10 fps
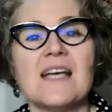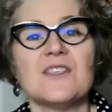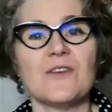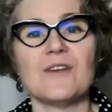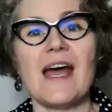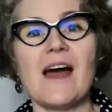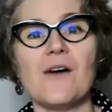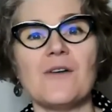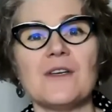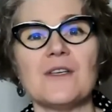So
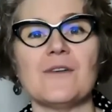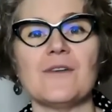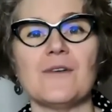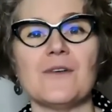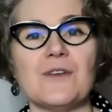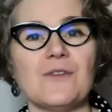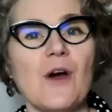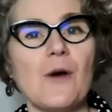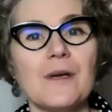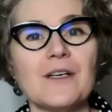now you
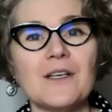know what you're